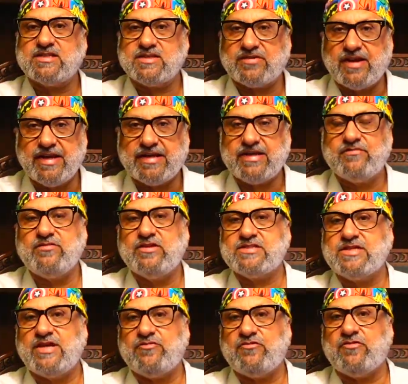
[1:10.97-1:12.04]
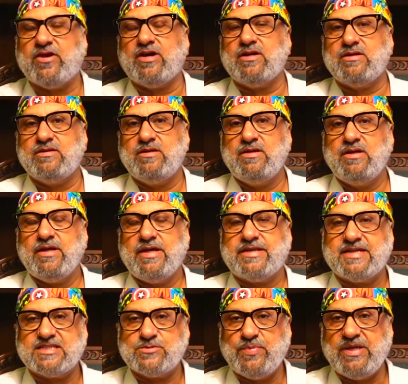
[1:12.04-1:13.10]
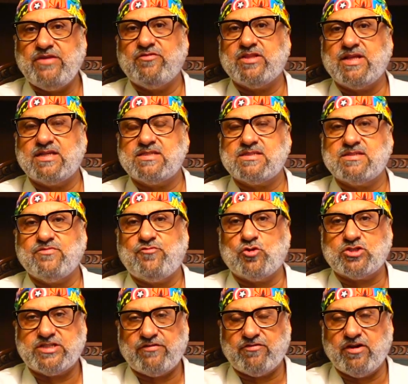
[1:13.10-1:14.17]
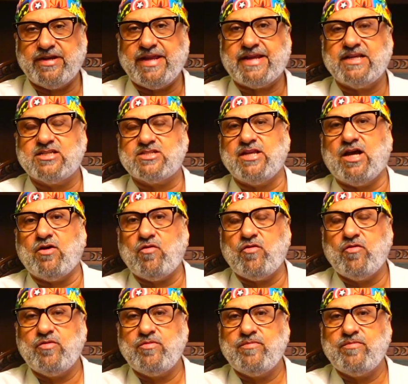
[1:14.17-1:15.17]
is a relatively safe drug. It has been with us for several decades now,